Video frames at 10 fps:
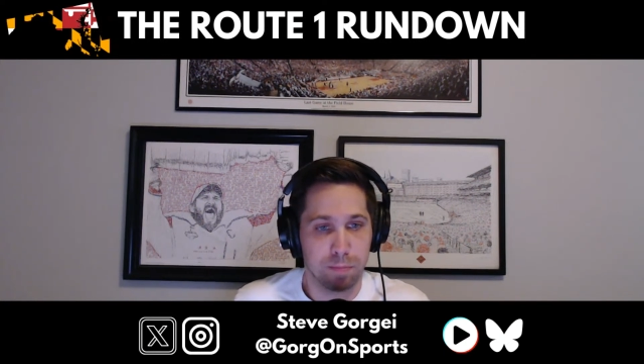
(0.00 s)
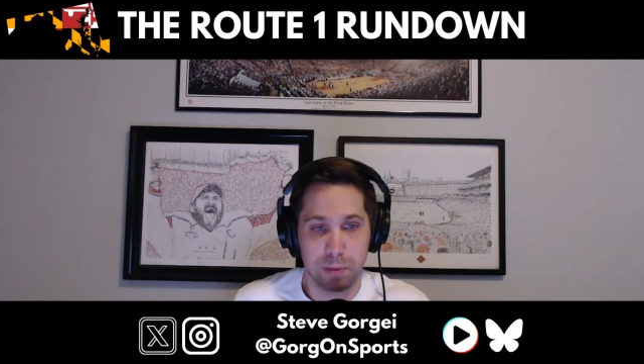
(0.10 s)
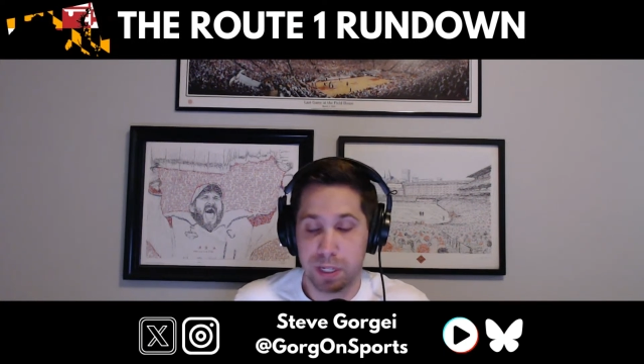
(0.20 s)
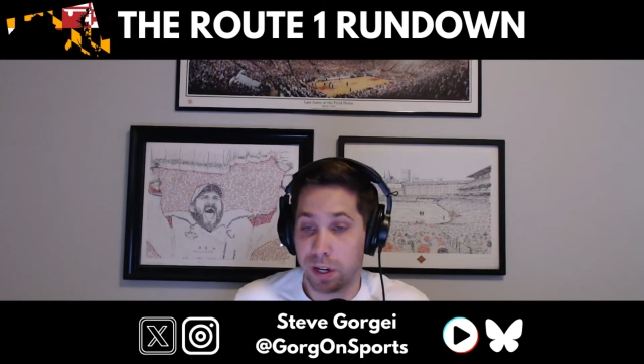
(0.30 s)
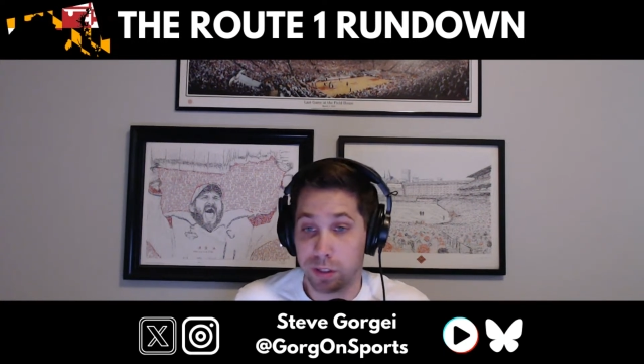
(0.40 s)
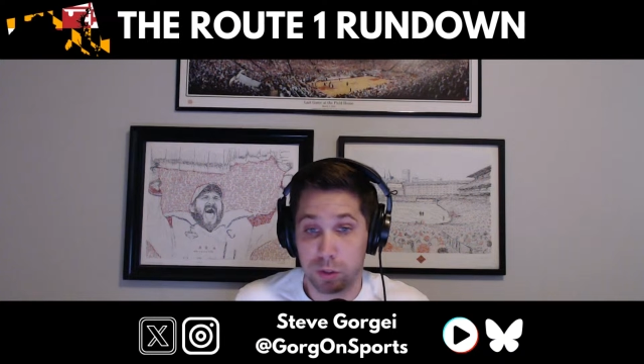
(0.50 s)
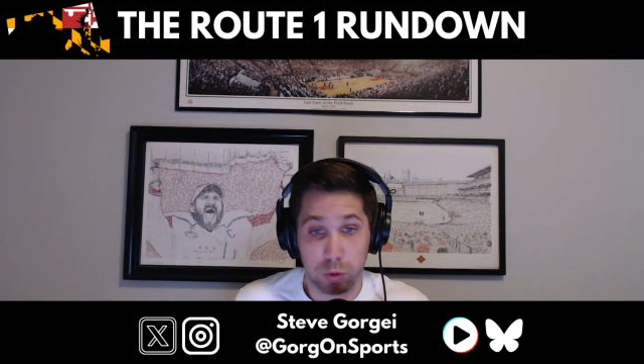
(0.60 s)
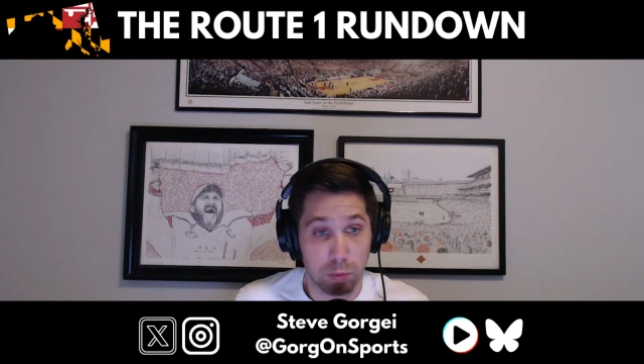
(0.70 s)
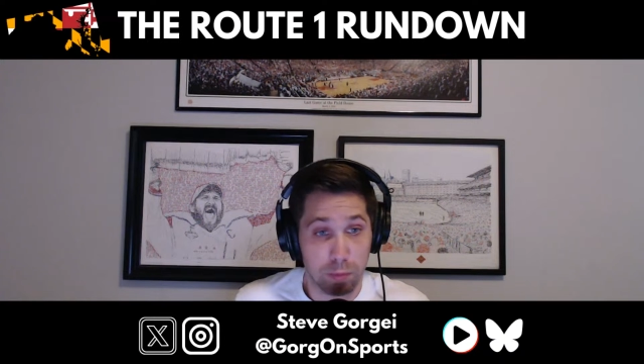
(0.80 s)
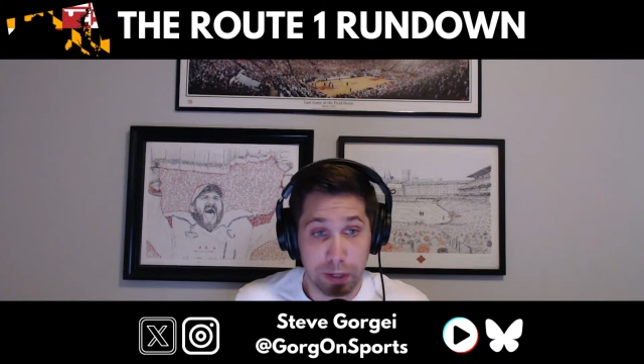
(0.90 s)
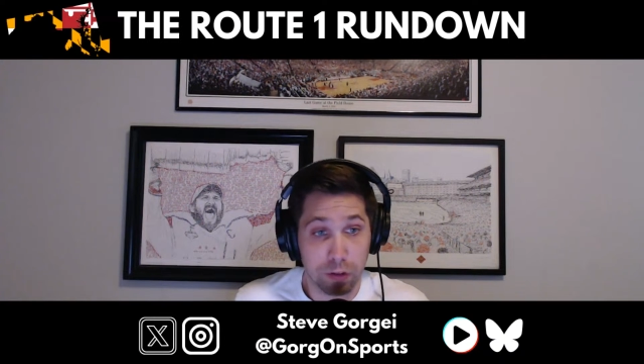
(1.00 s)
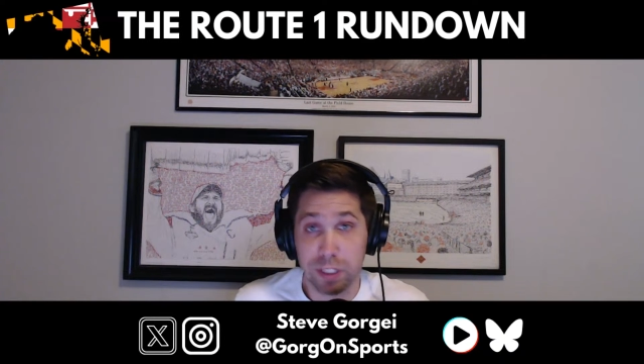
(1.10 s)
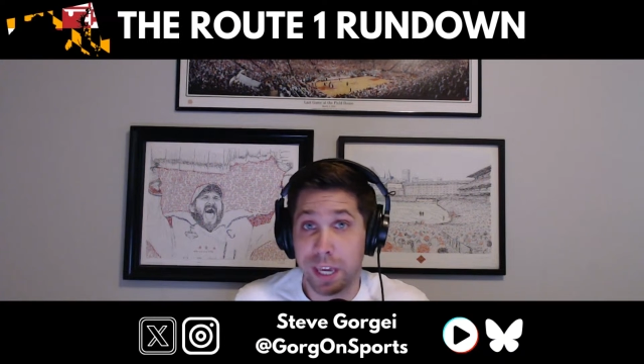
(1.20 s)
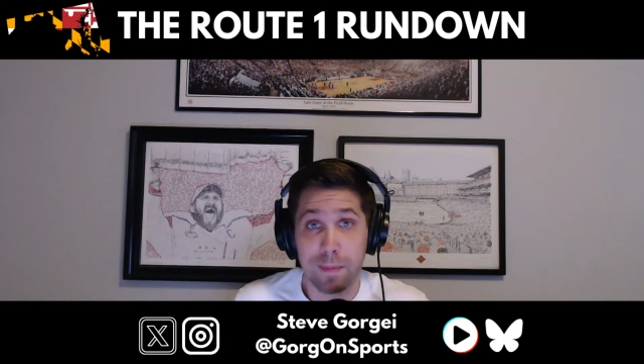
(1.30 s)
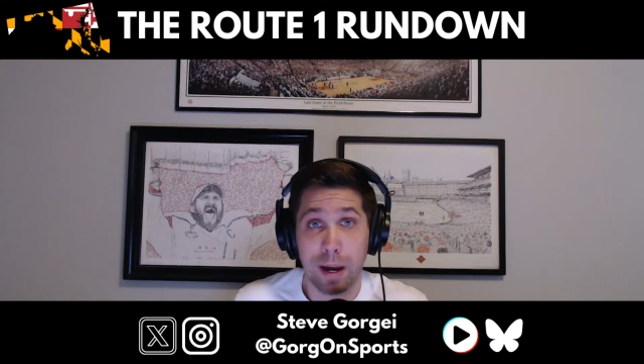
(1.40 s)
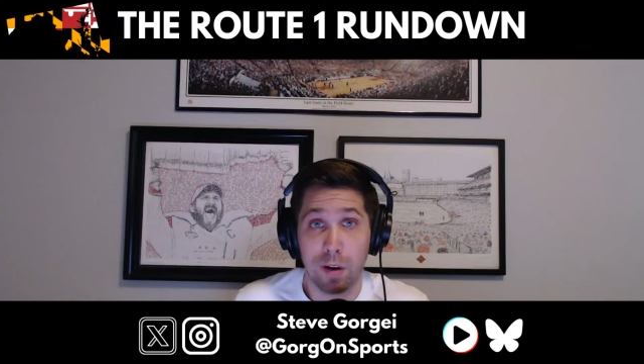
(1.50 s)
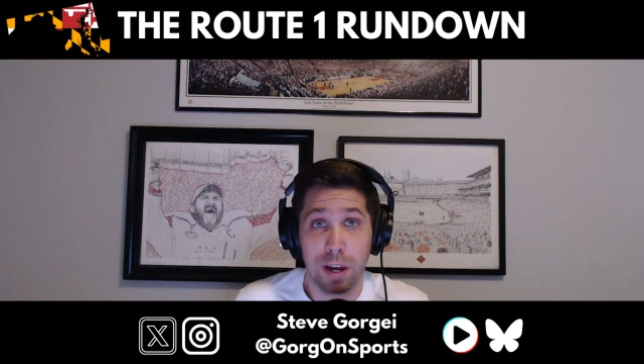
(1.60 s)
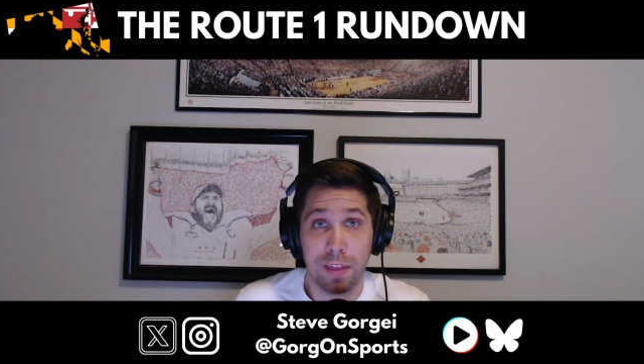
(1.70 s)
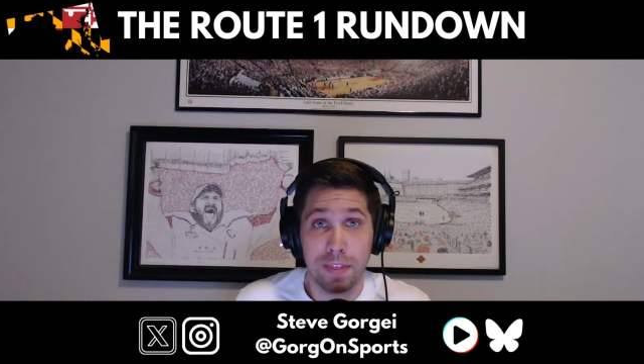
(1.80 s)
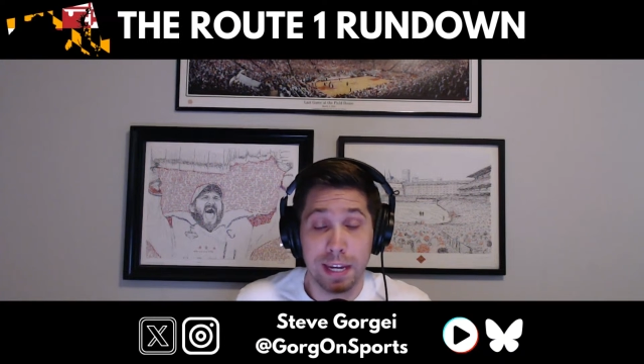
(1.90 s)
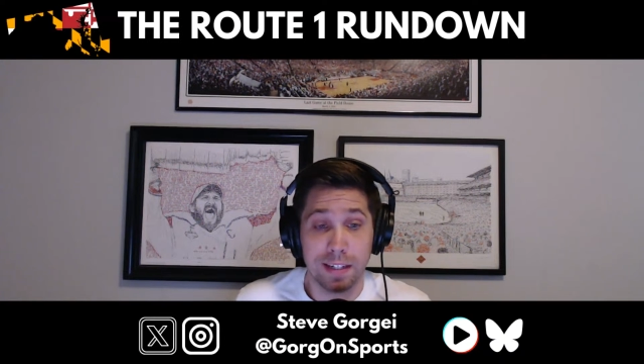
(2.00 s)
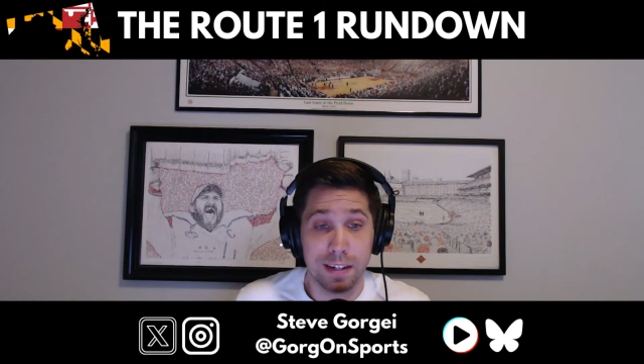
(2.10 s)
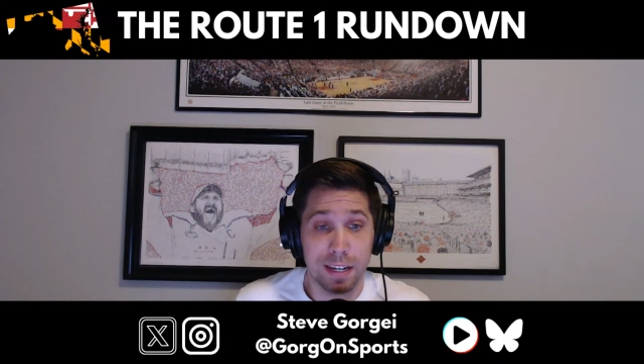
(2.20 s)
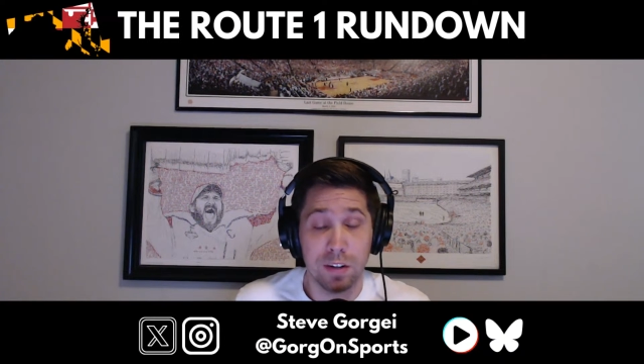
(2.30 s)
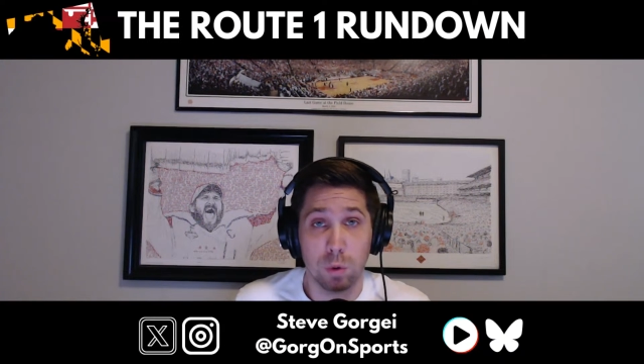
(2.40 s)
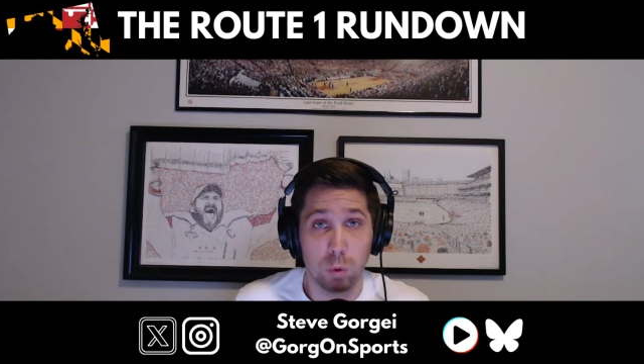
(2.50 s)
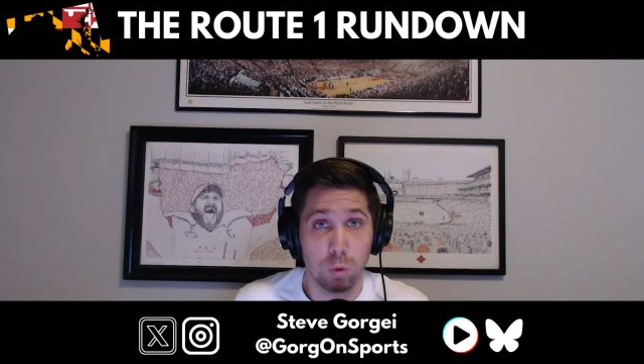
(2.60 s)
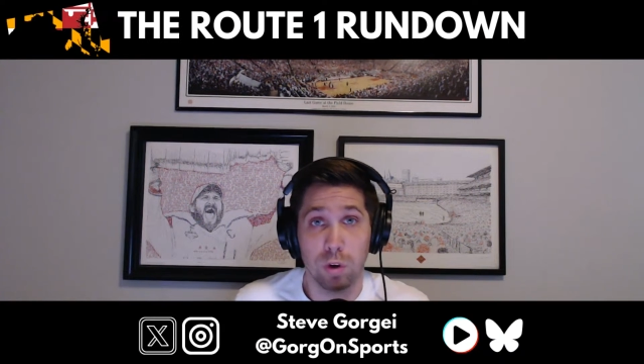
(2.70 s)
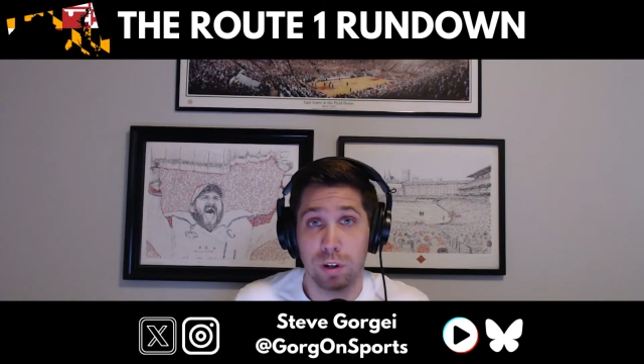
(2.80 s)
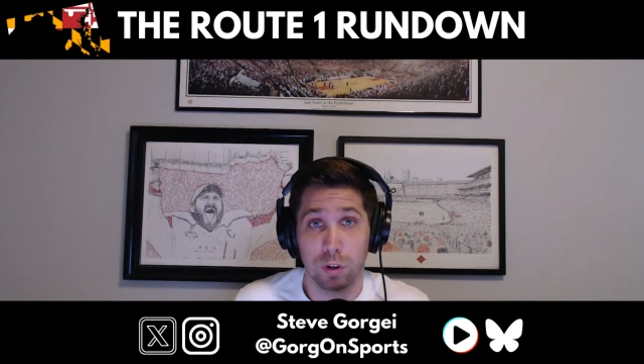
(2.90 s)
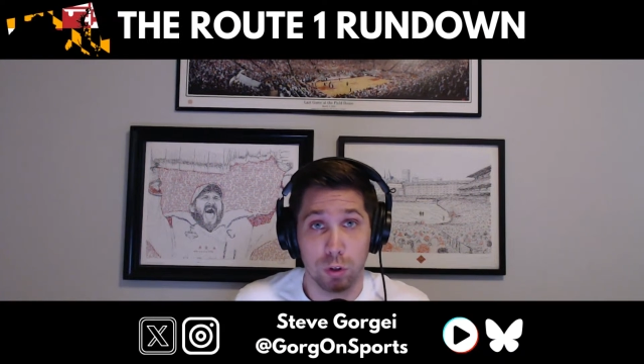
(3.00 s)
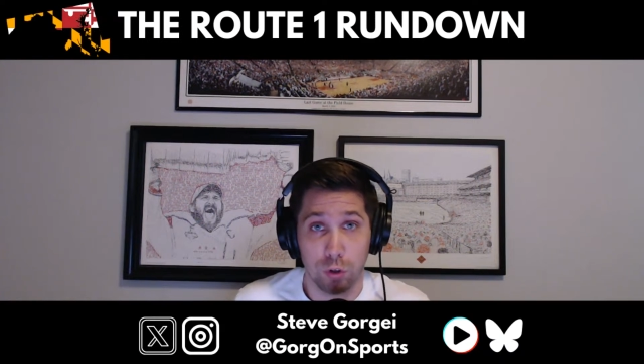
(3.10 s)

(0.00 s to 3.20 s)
because Maryland came out and they didn't look